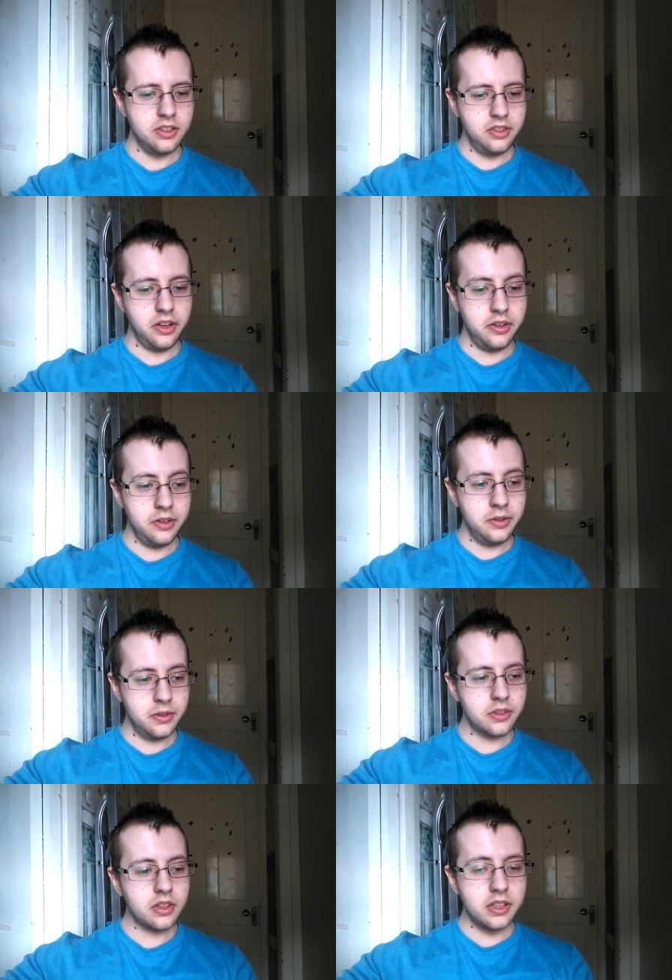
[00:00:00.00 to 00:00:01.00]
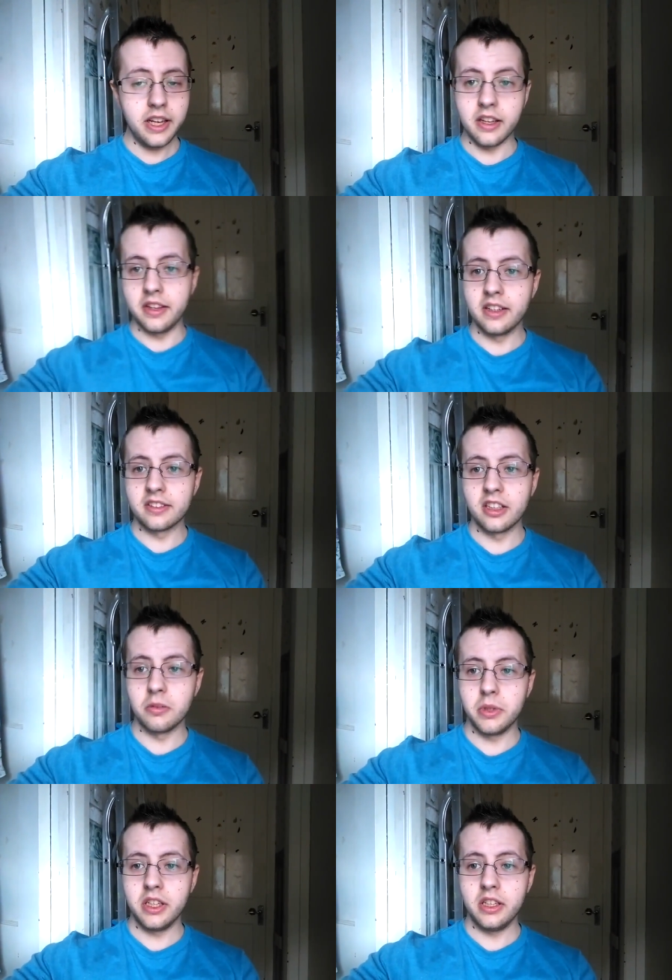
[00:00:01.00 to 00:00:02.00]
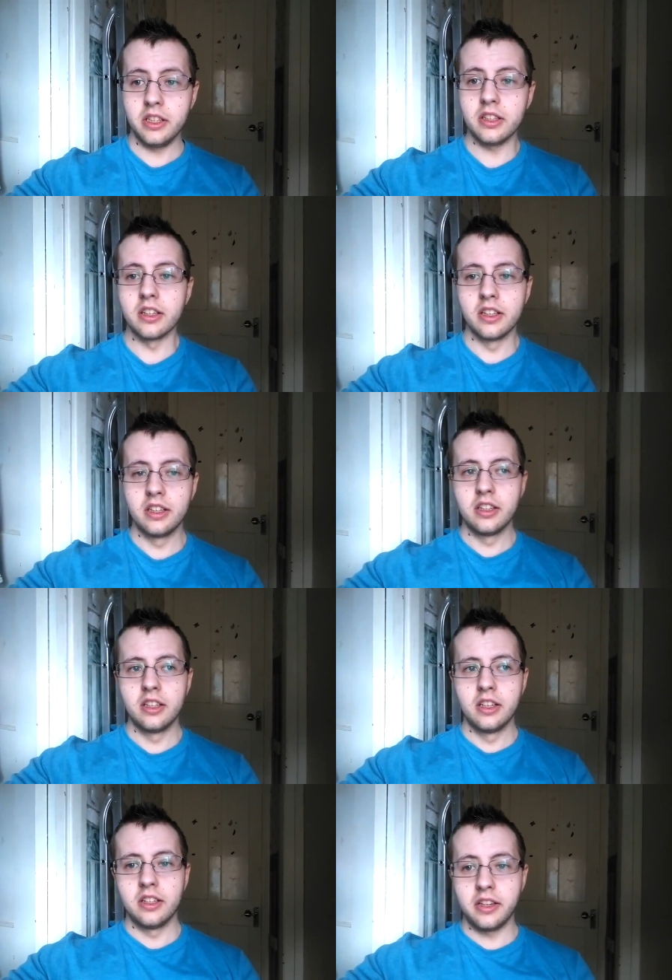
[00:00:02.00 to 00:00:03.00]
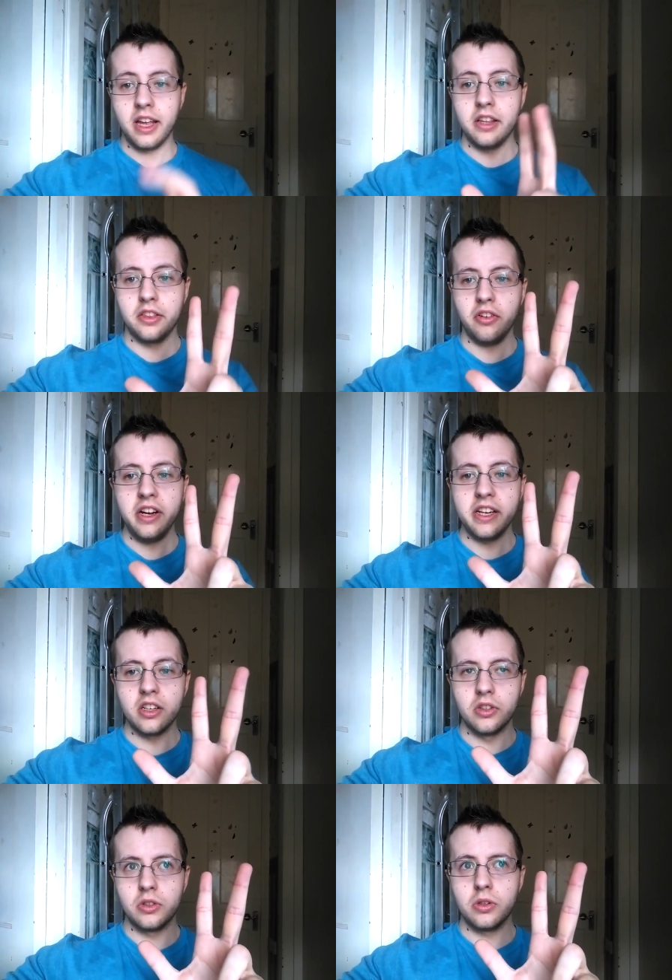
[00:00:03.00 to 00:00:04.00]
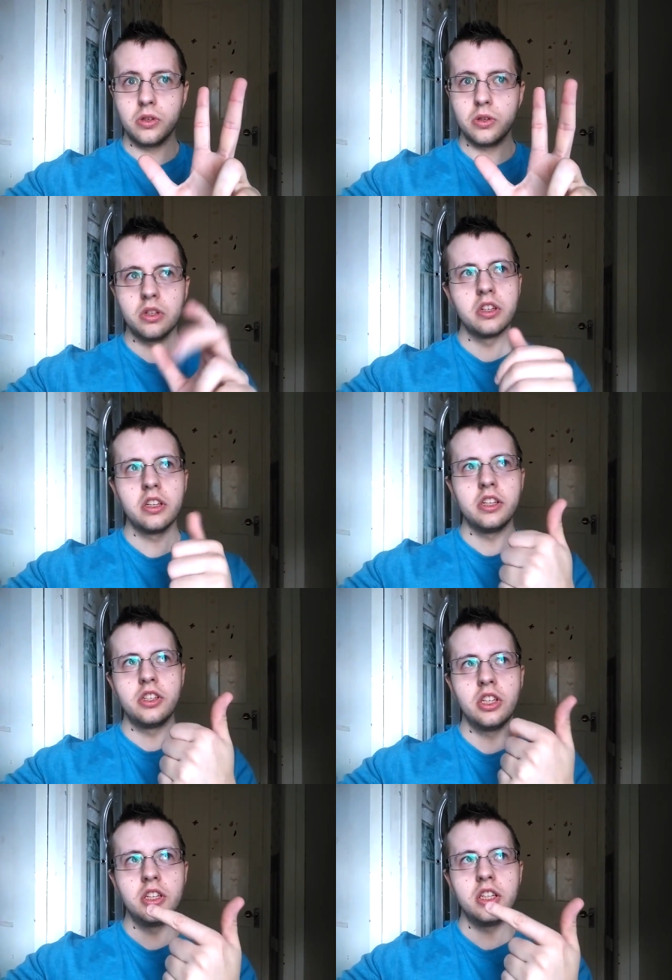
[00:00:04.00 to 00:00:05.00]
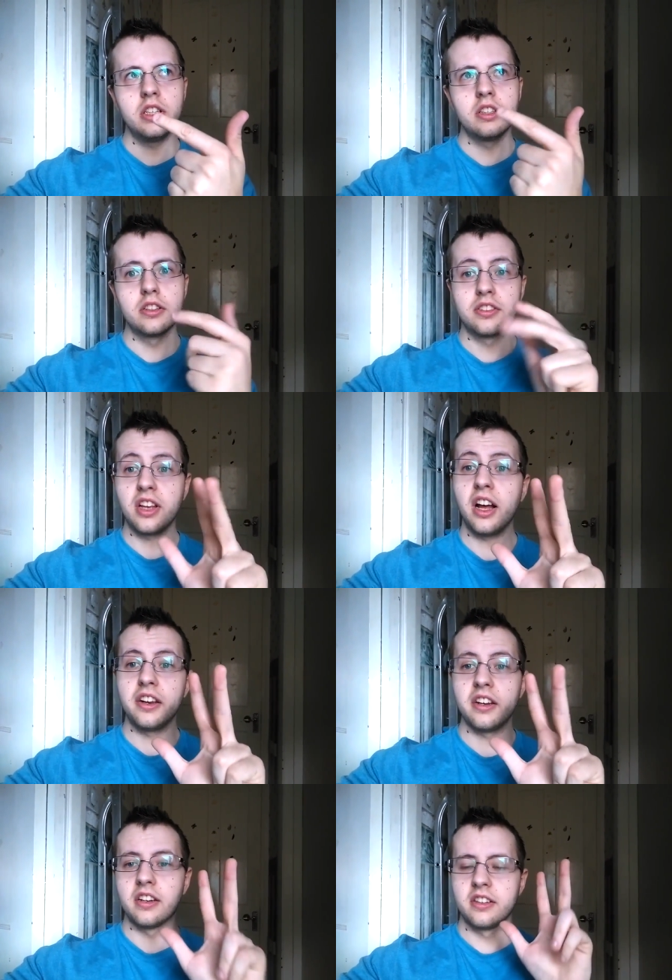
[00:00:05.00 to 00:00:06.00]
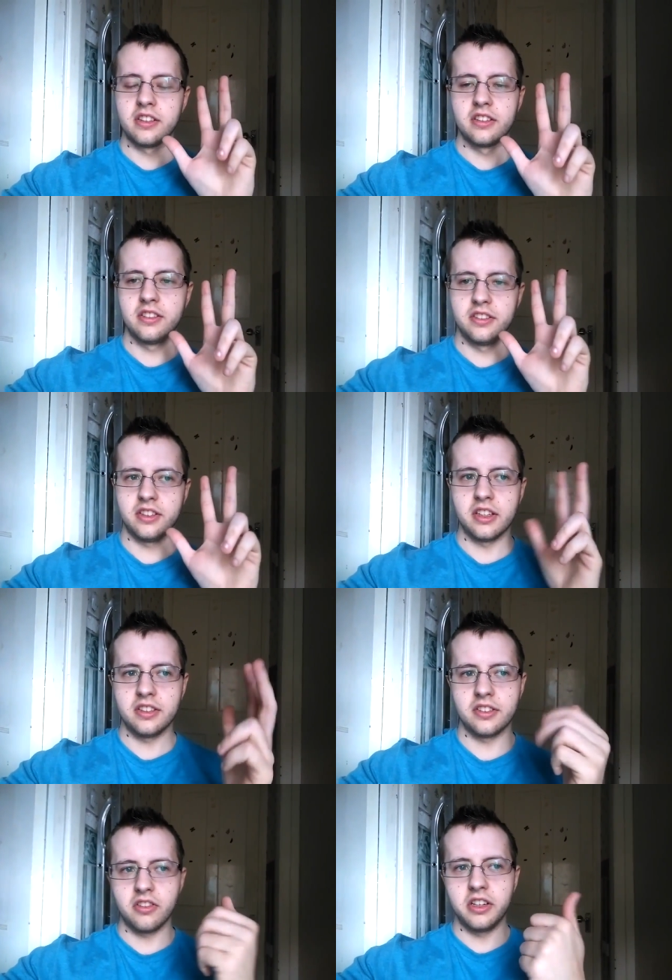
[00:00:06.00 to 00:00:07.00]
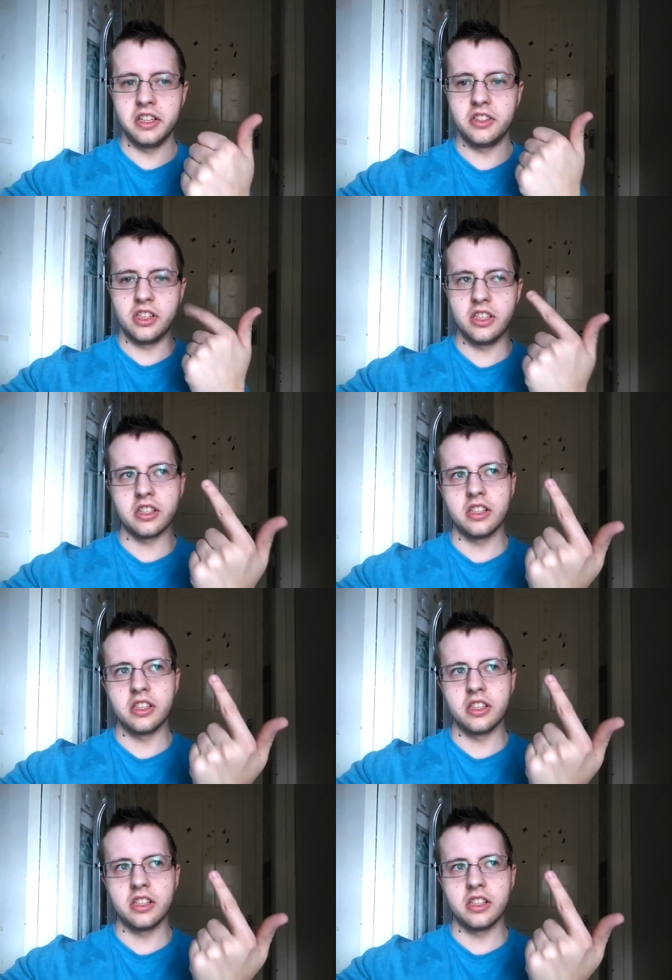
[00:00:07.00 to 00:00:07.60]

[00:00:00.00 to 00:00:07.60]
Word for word: So yeah, that's going to be day three or sun. Sun is three. Ichi